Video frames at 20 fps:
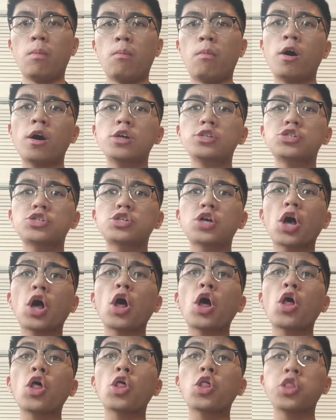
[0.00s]
March
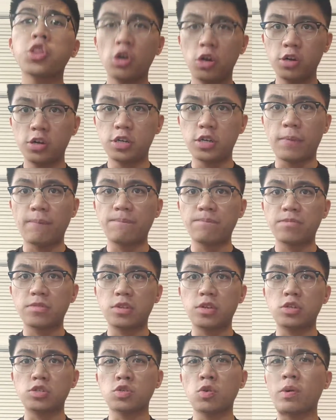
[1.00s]
3rd,
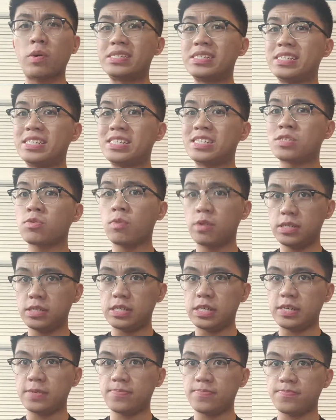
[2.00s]

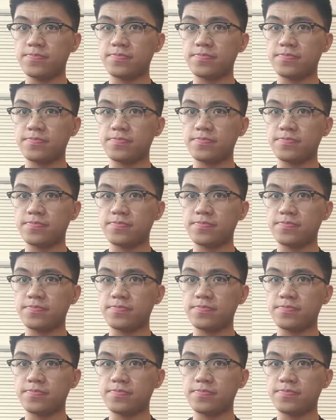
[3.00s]
2020.